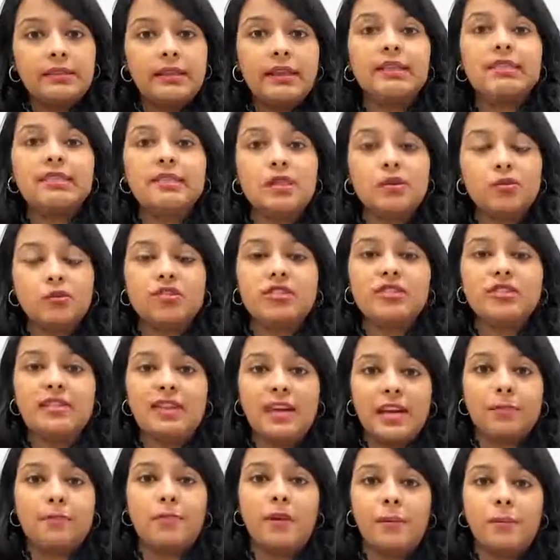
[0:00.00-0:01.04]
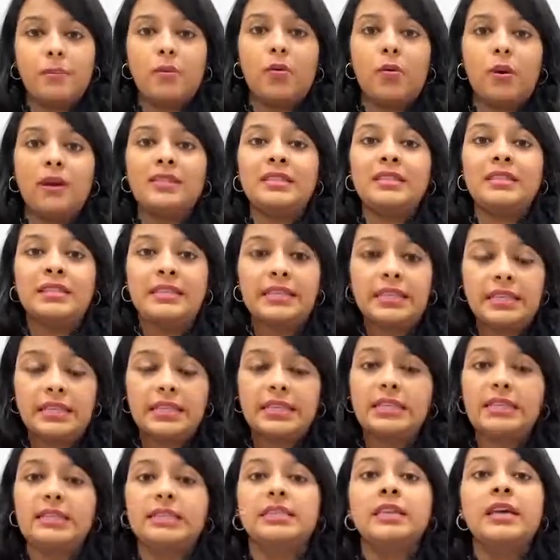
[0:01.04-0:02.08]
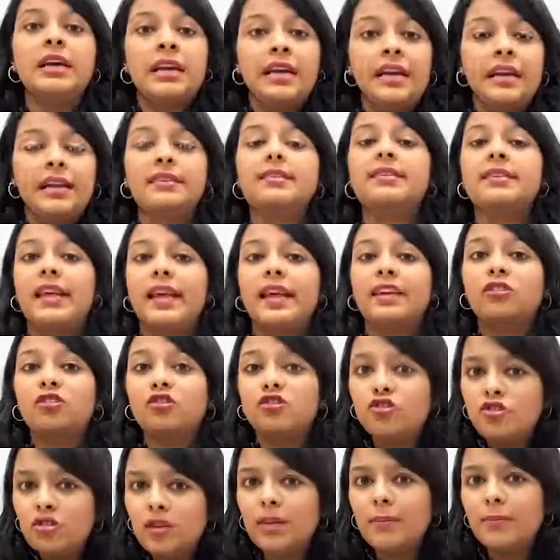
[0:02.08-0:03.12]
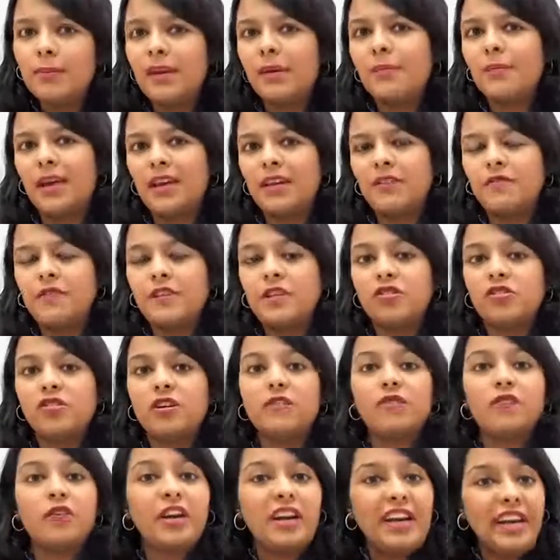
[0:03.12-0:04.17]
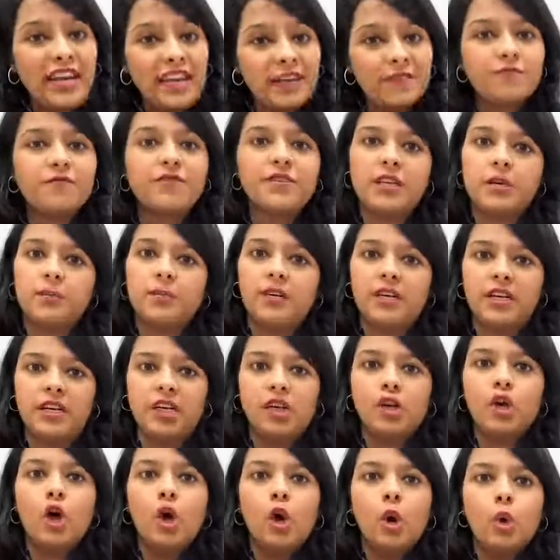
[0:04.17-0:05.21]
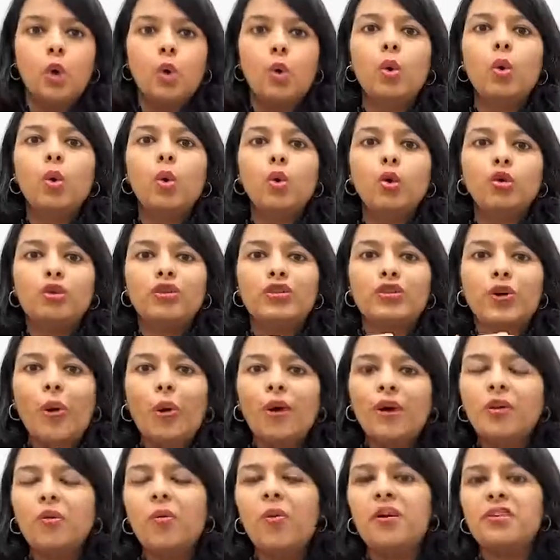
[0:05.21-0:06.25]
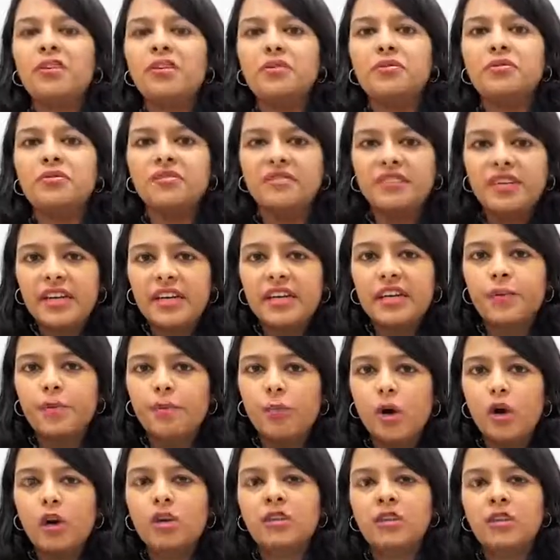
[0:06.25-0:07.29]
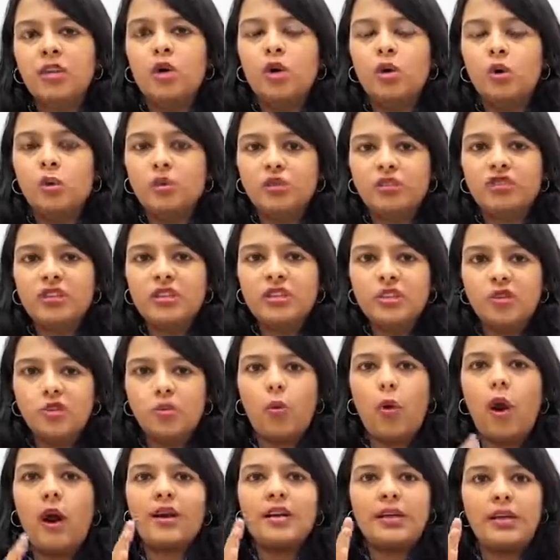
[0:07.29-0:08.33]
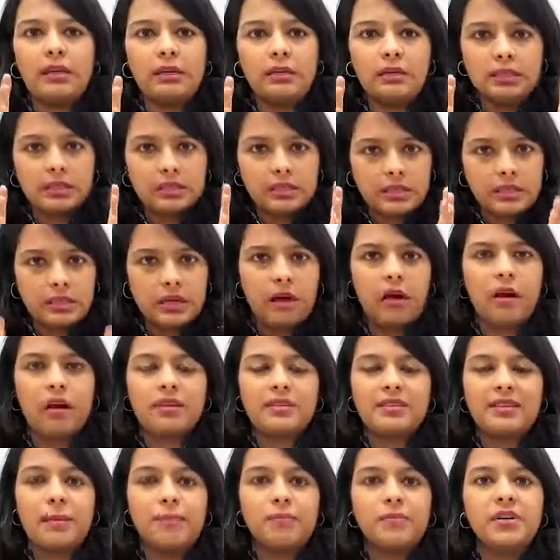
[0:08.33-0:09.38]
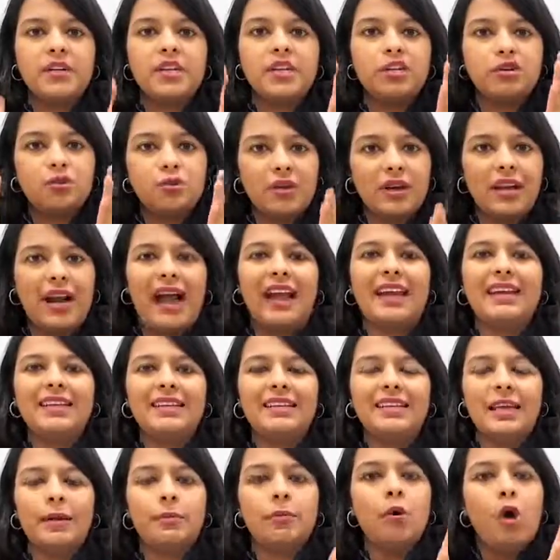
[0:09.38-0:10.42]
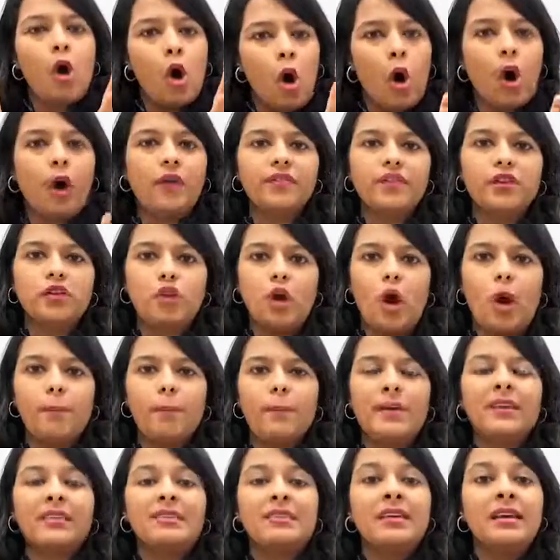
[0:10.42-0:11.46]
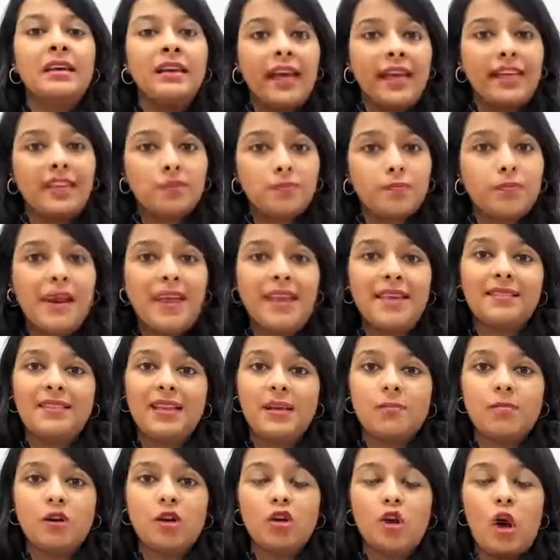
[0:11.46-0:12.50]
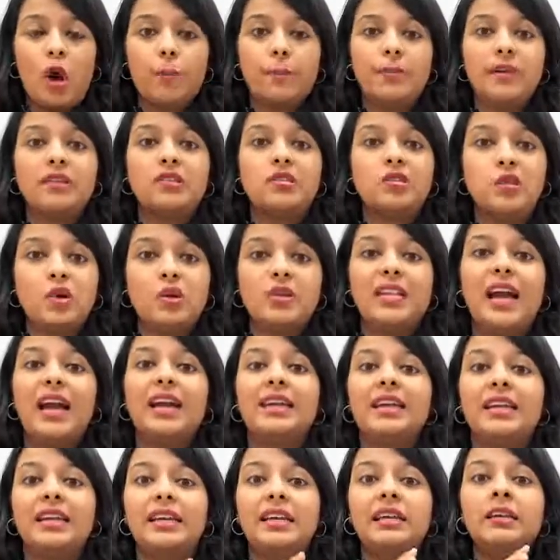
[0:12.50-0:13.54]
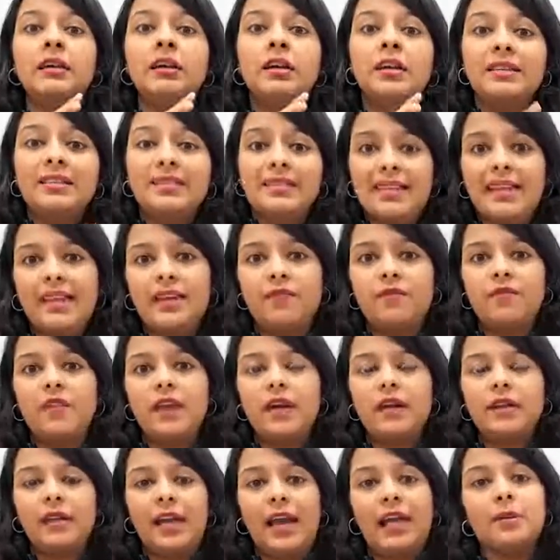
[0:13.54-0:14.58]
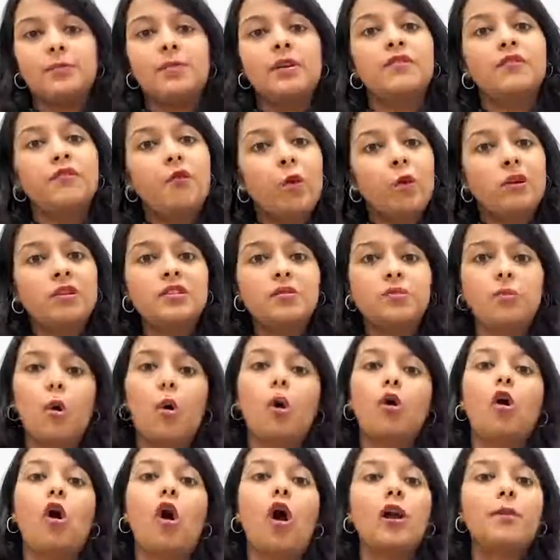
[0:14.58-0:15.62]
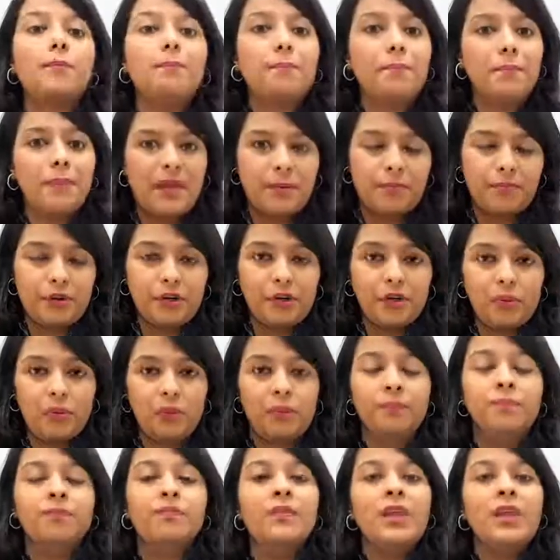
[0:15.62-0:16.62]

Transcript: This UGC NET Paper 1 series is extremely beneficial for everybody who don't want to read books, who just want somebody to guide them on the topics, explain them the topics so that they can save their time and focus more on paper 2.